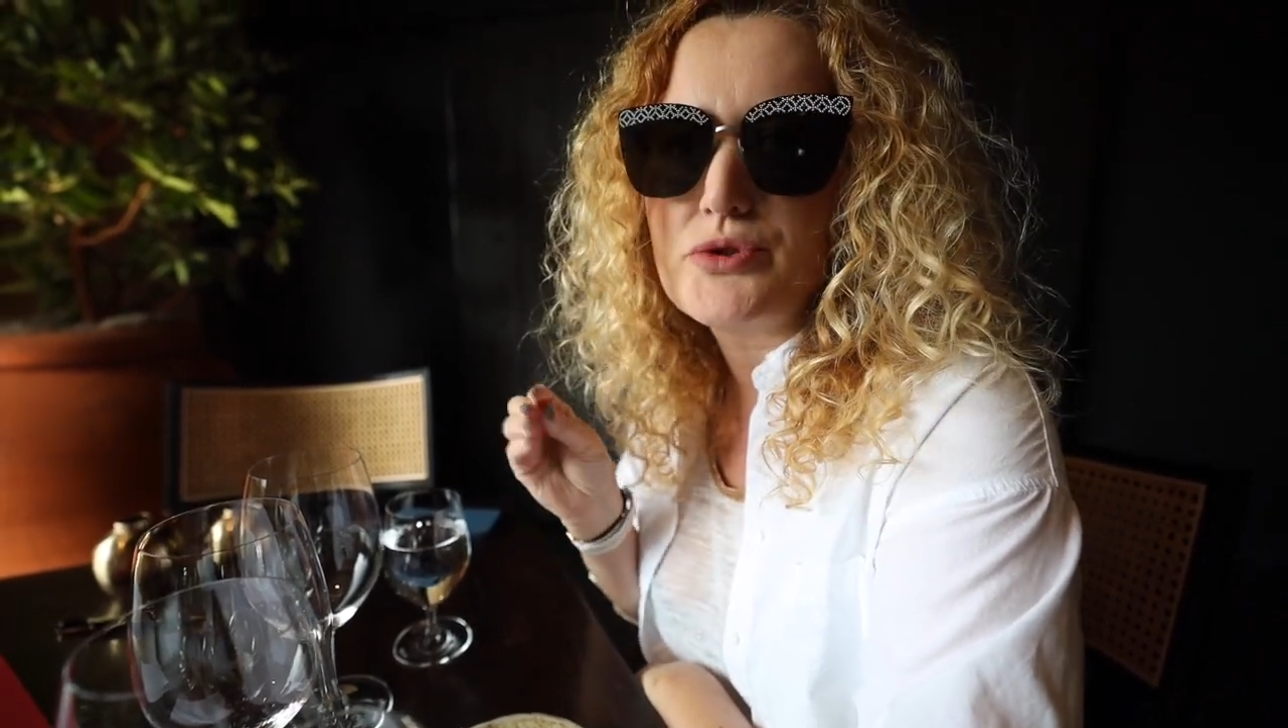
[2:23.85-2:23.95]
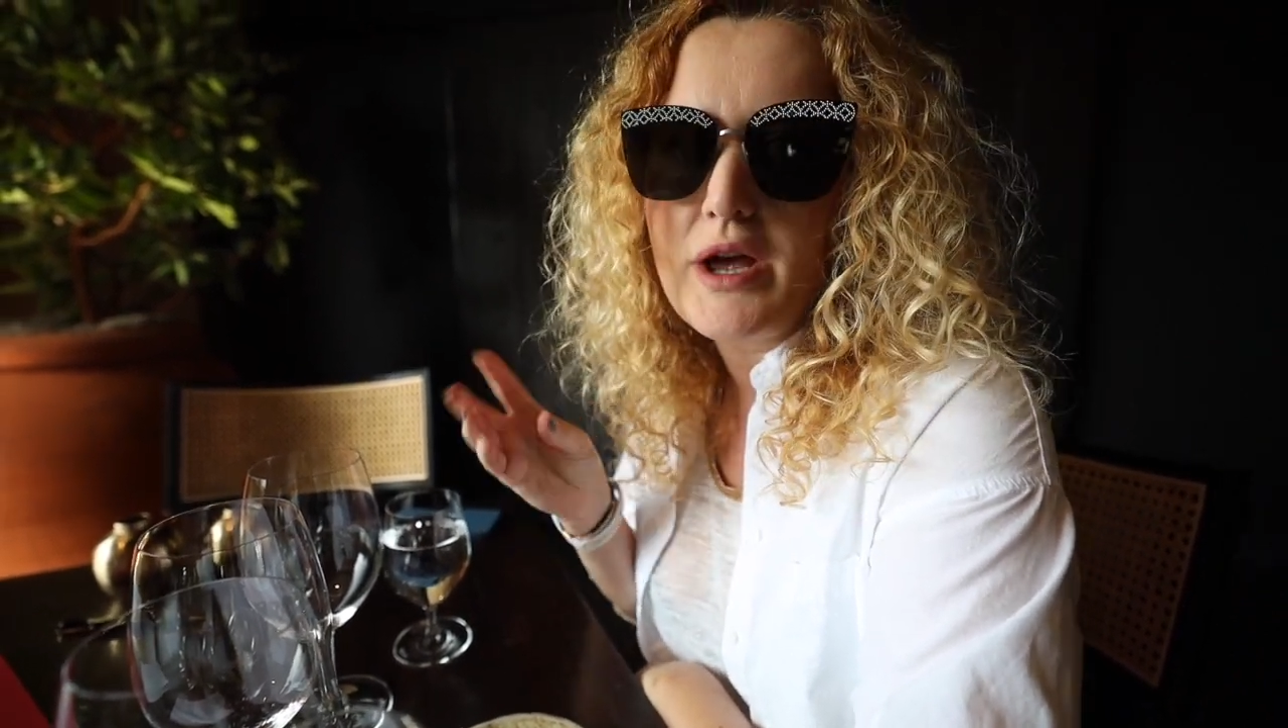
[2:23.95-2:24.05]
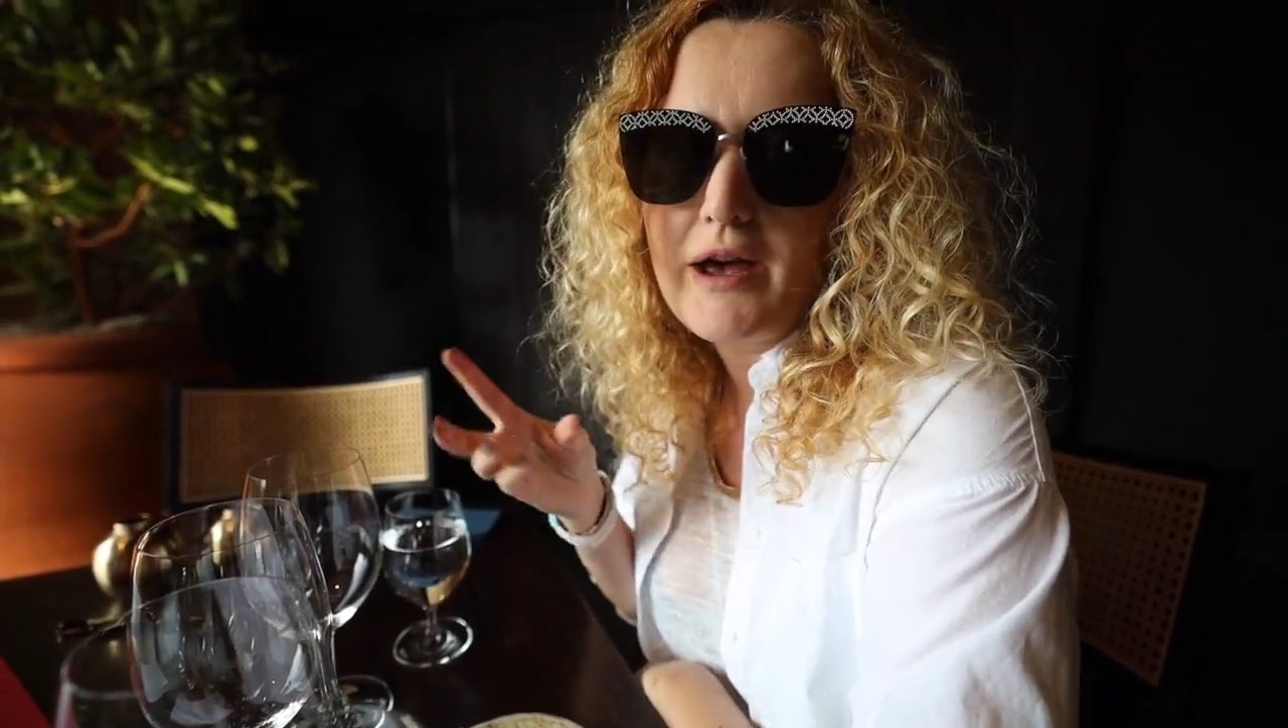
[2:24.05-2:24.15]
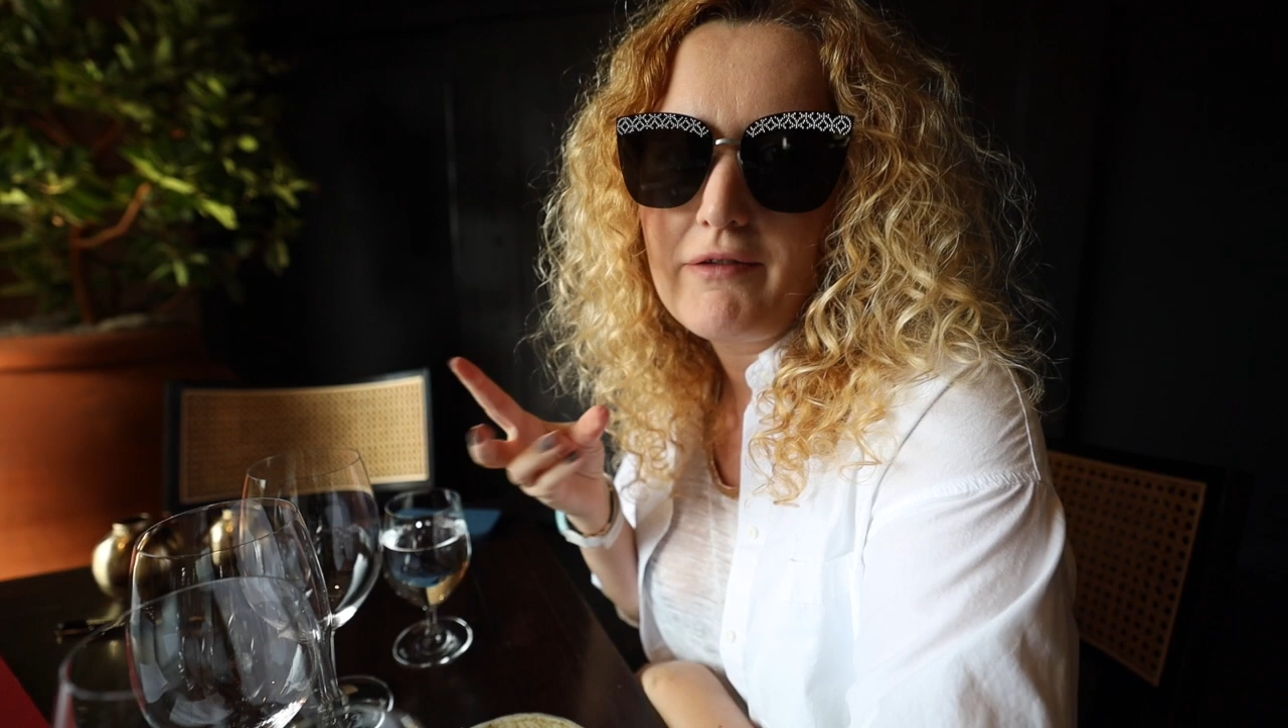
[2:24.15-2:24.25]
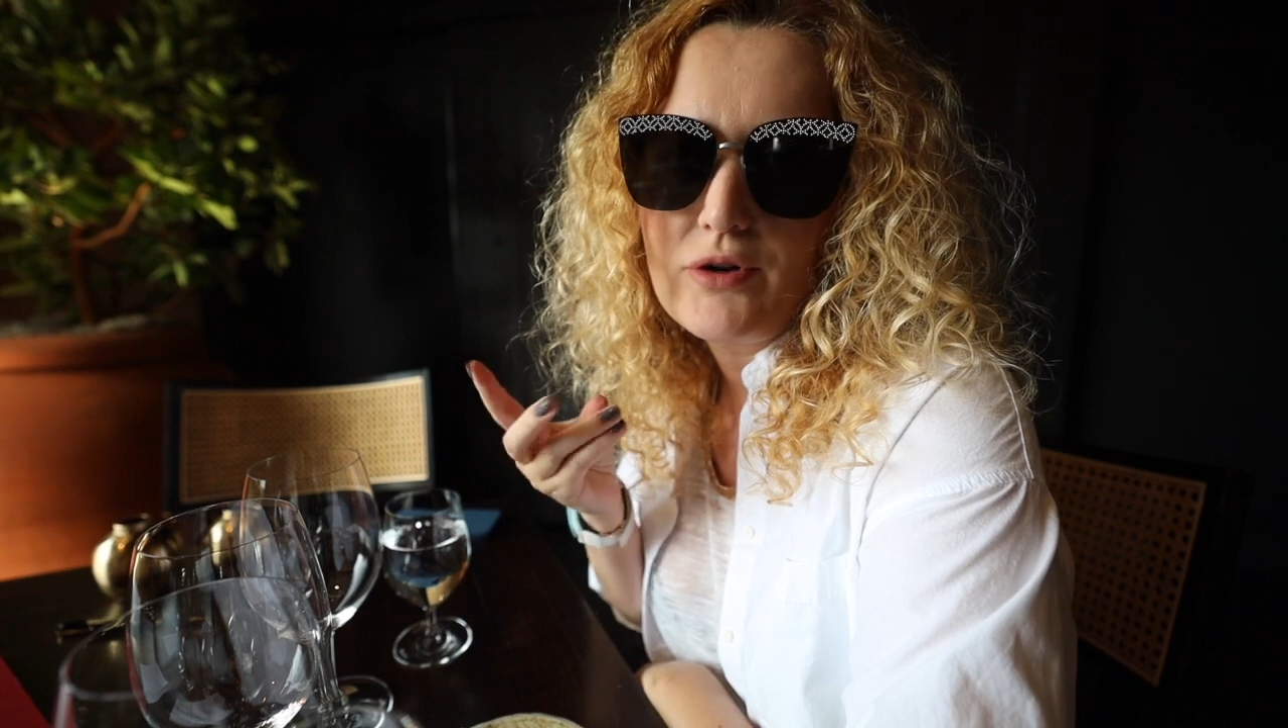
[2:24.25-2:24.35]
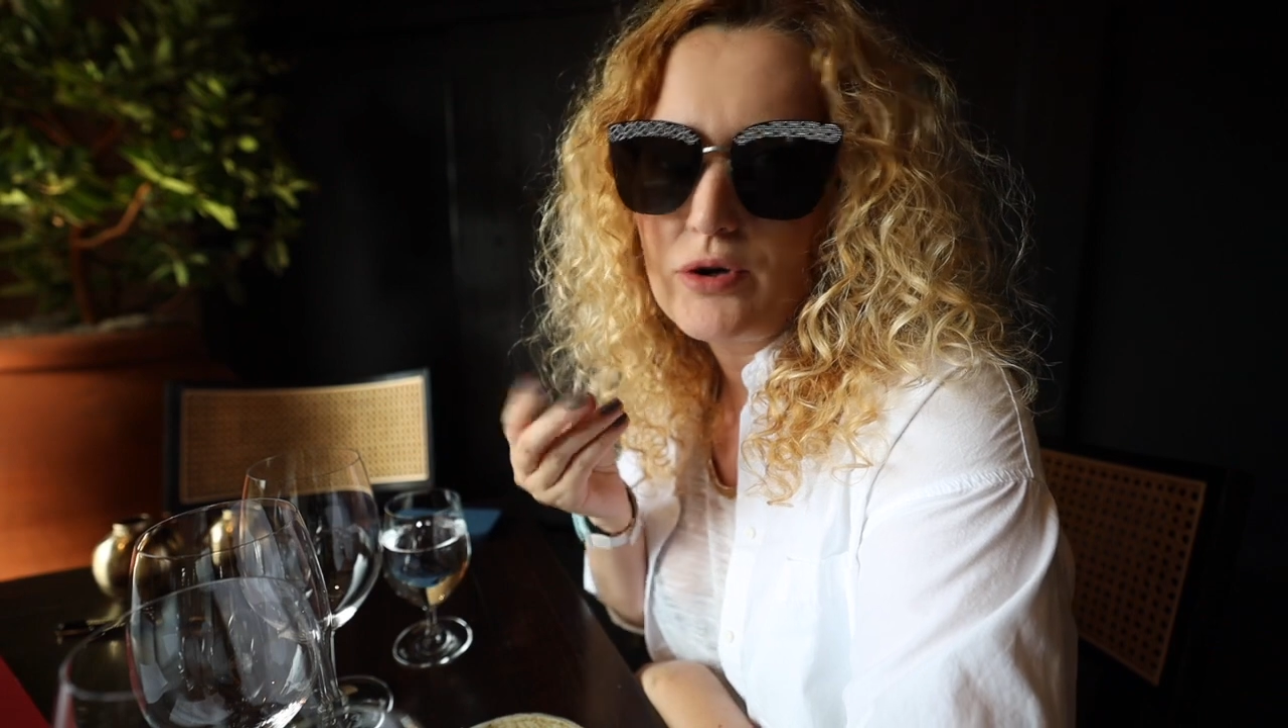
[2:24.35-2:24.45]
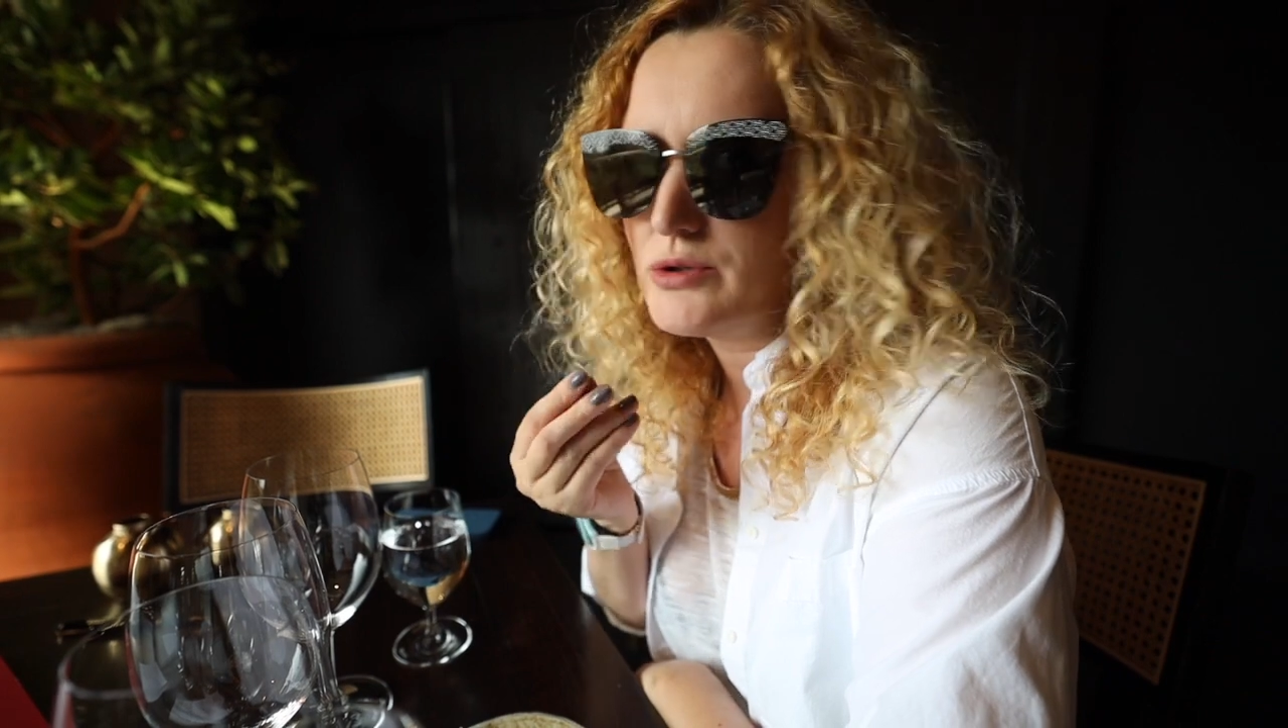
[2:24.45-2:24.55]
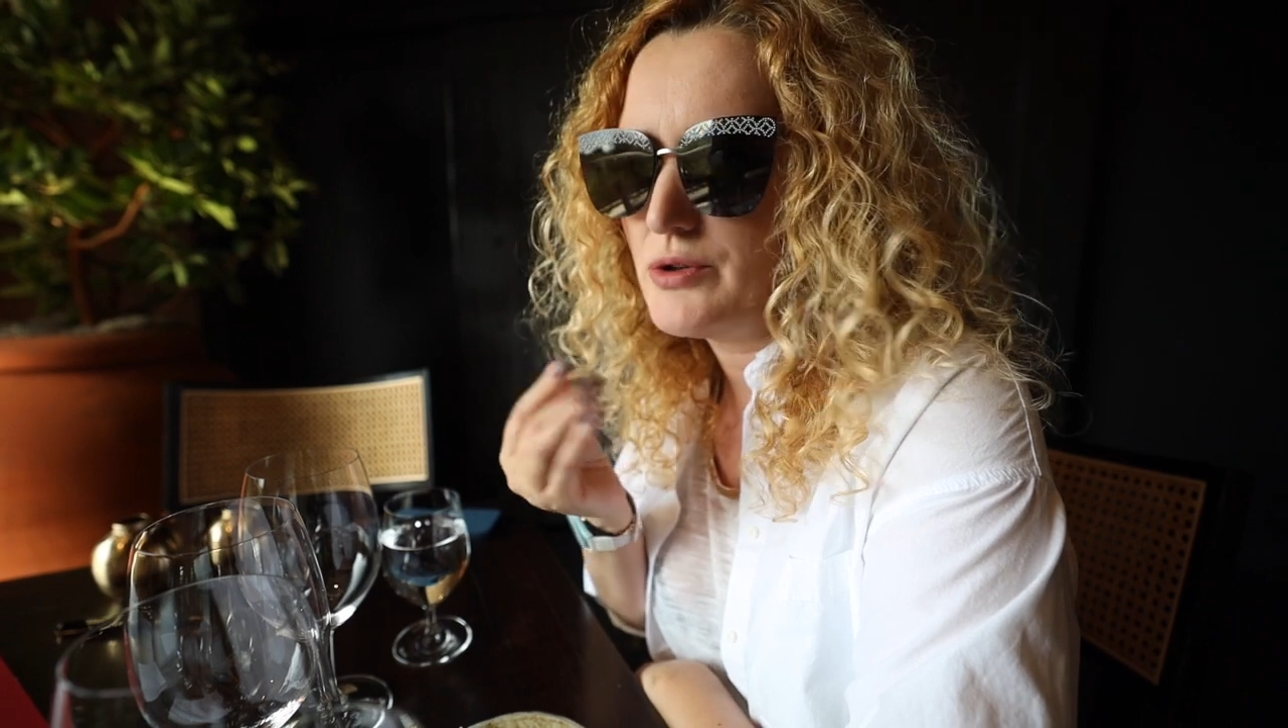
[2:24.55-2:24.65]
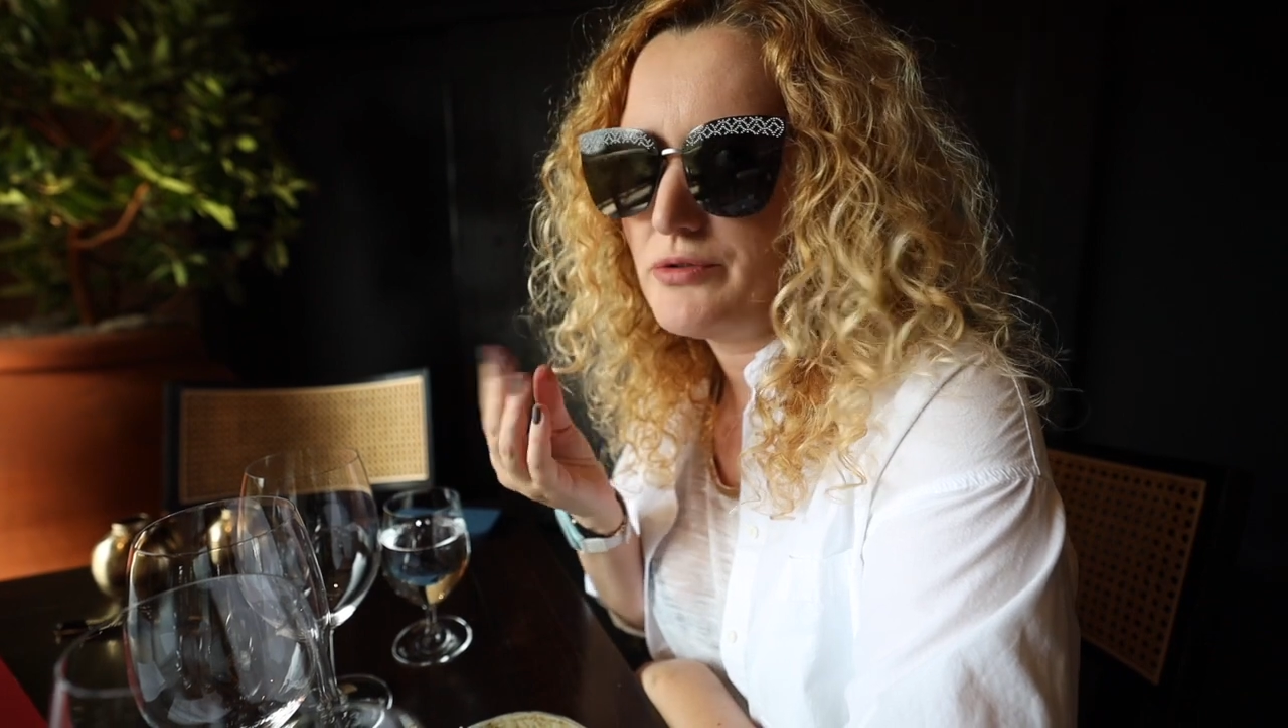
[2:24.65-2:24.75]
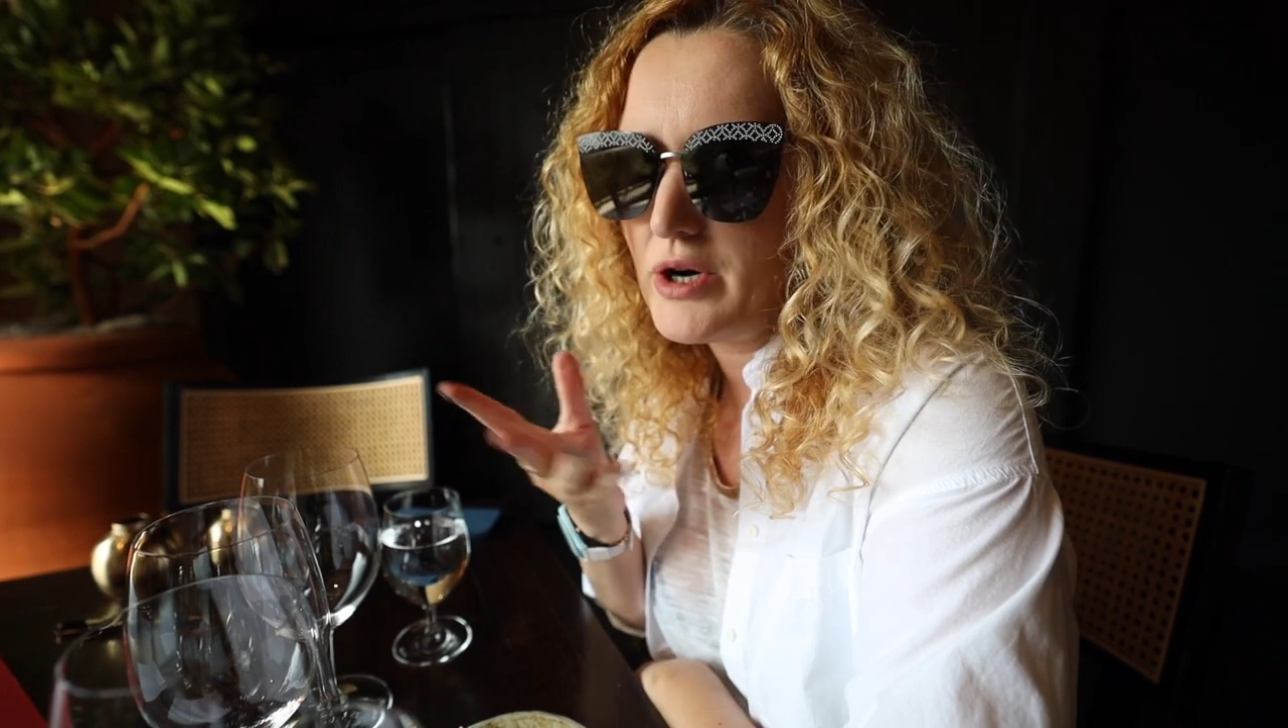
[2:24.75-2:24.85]
to have
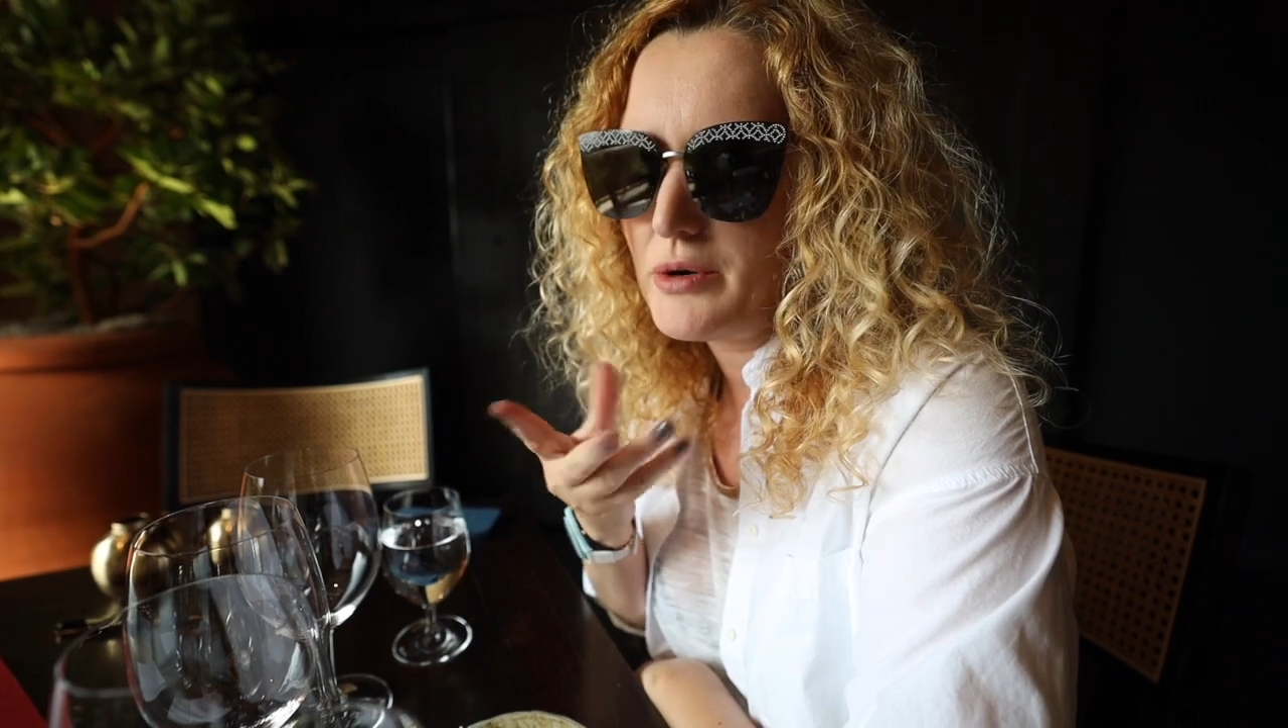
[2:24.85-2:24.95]
all of